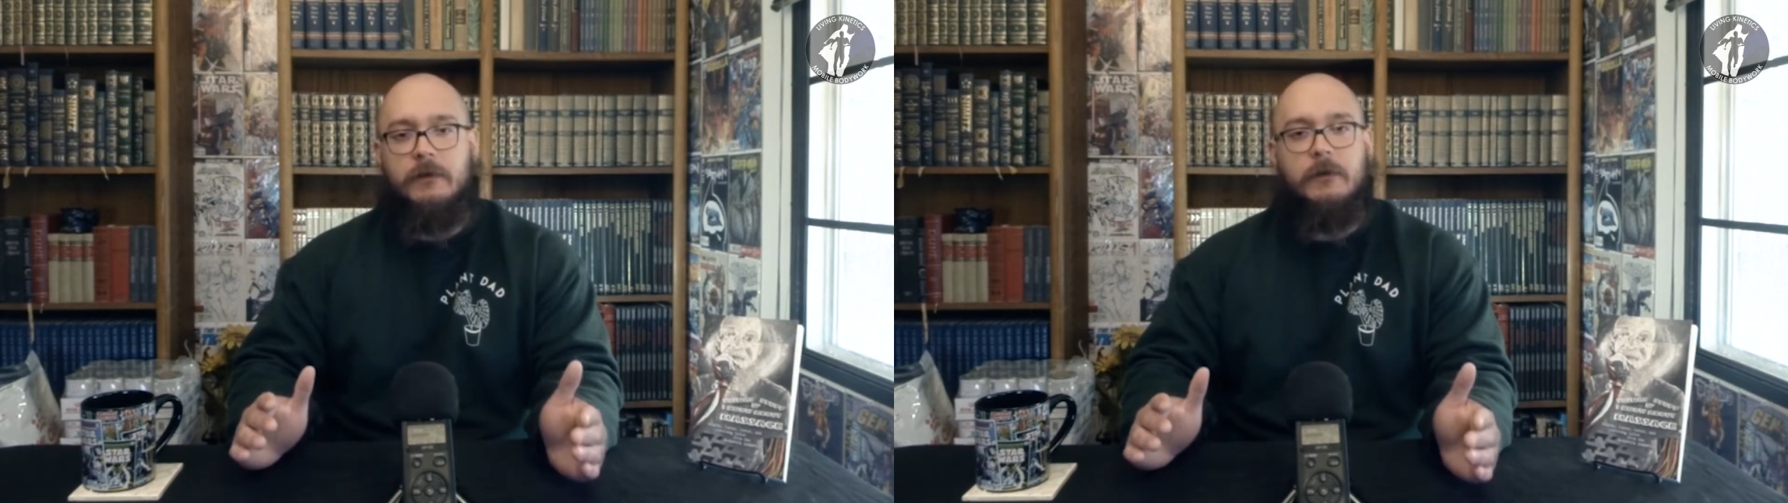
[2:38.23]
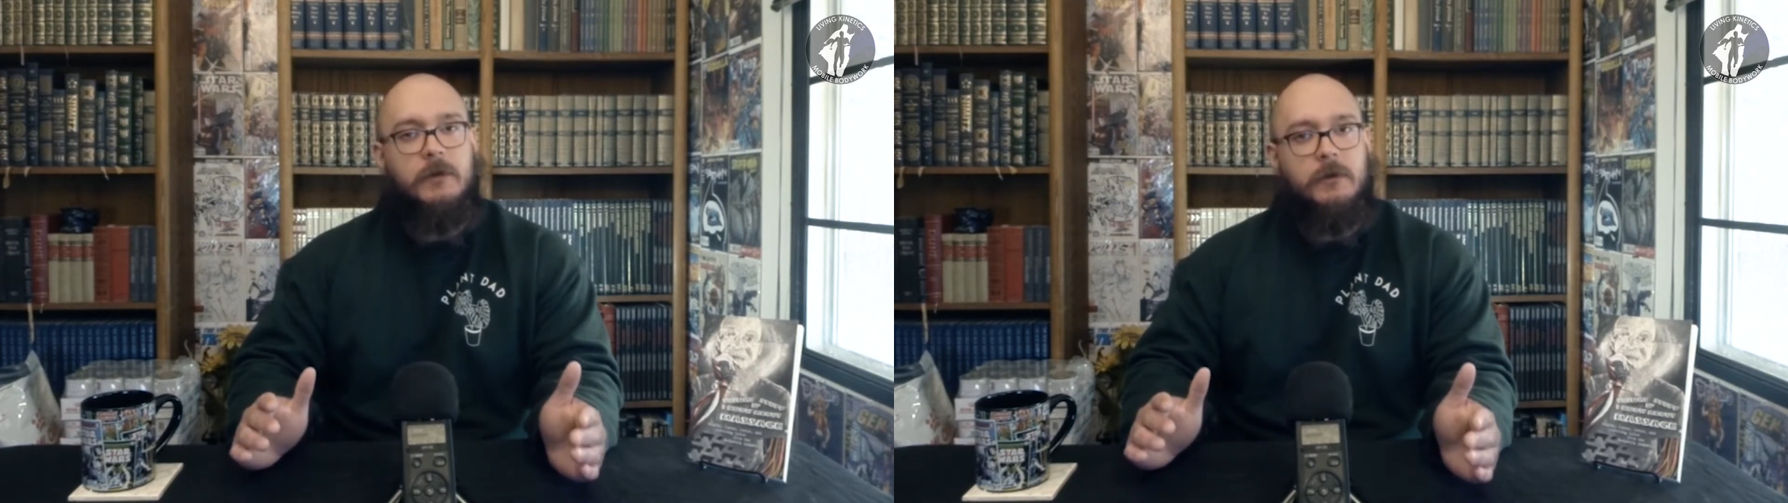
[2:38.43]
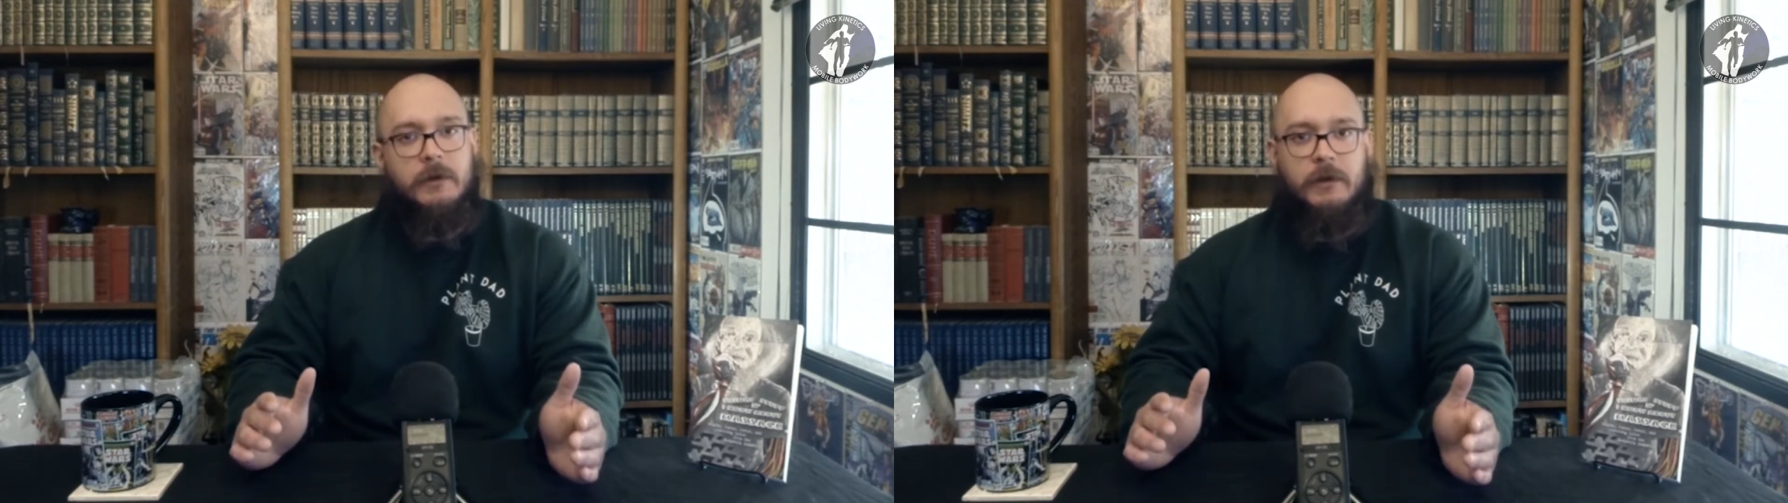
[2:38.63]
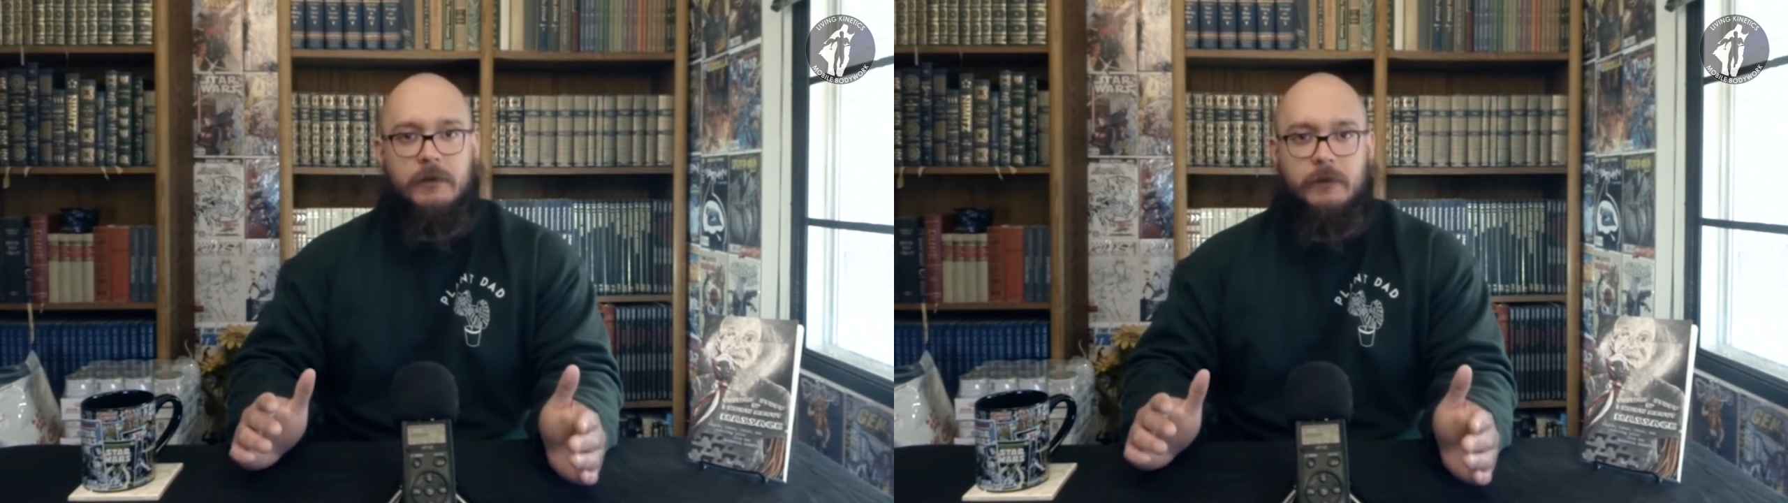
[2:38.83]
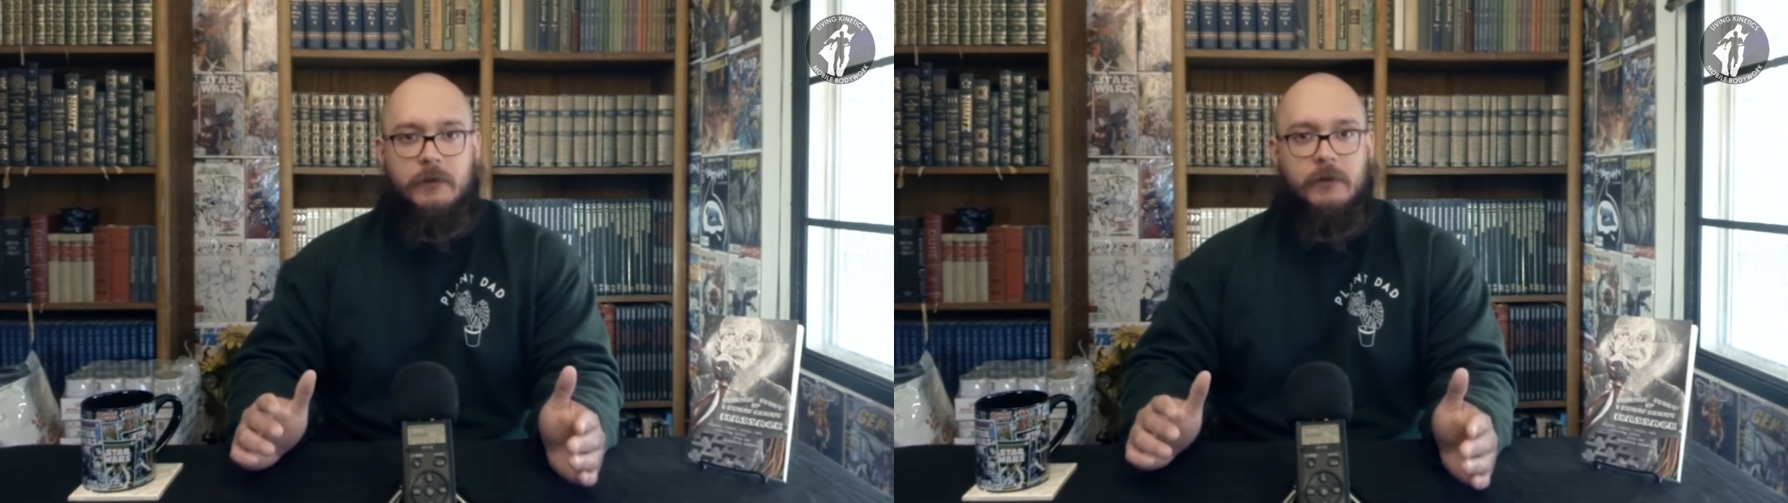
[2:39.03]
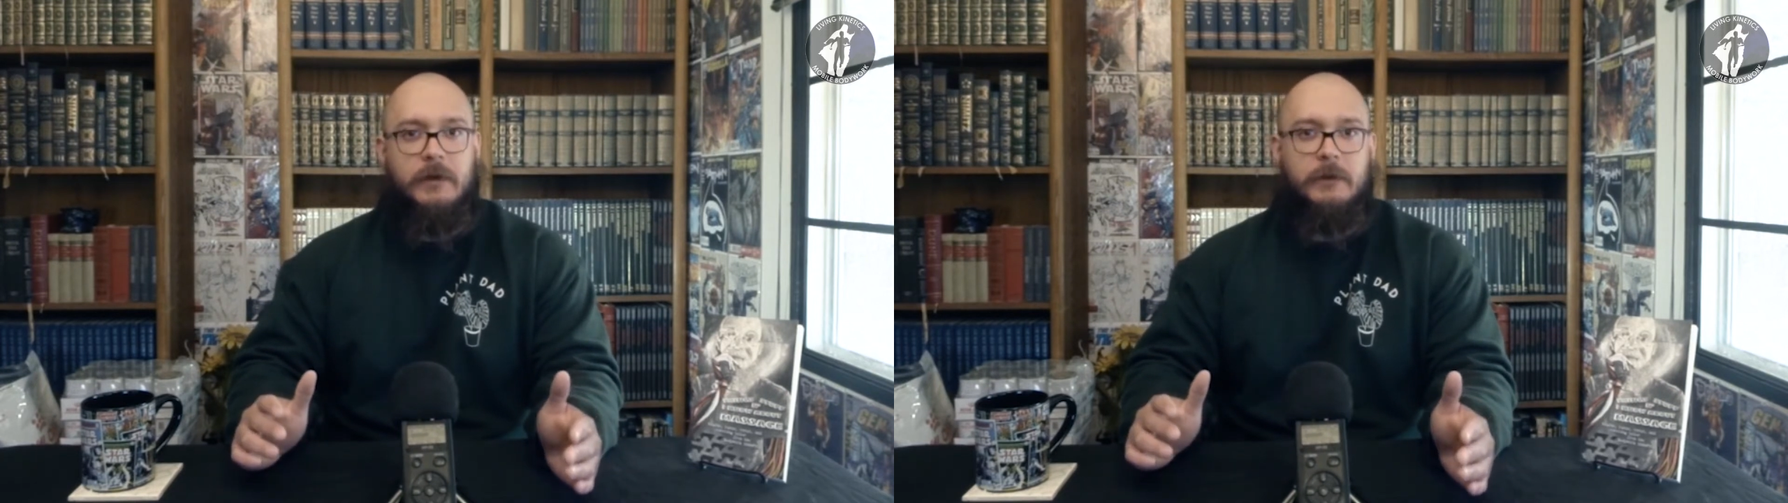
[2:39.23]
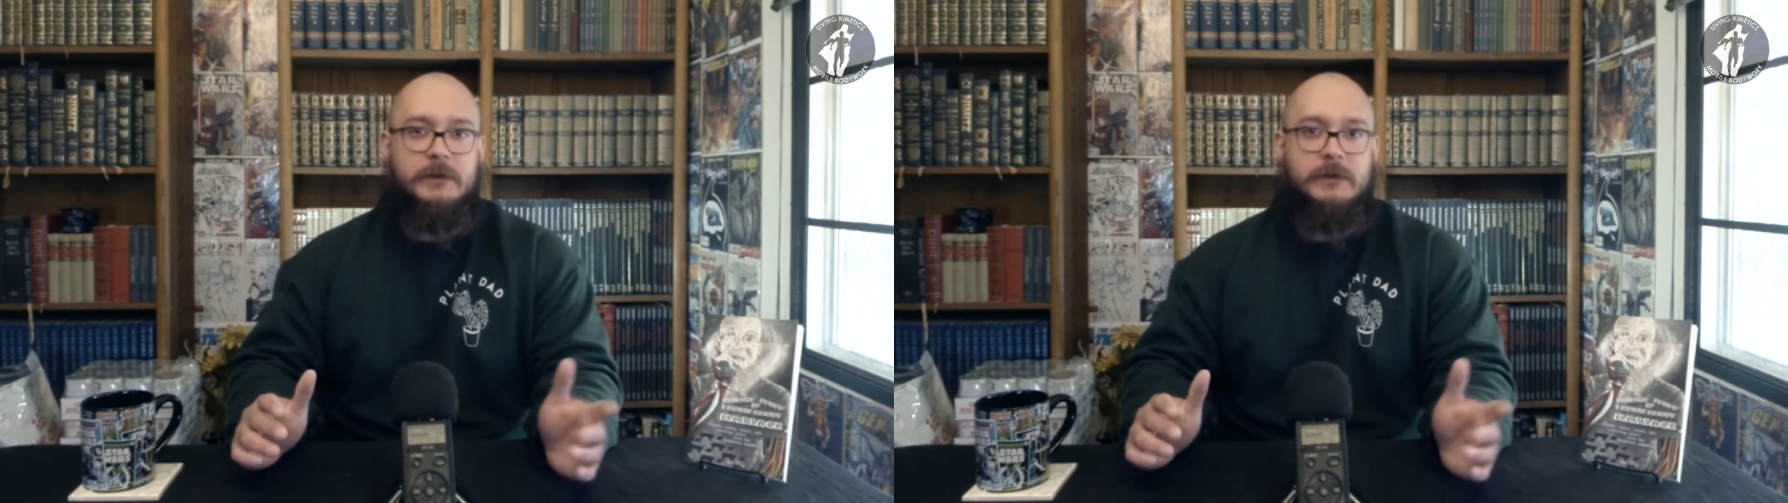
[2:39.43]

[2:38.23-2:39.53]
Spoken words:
communities between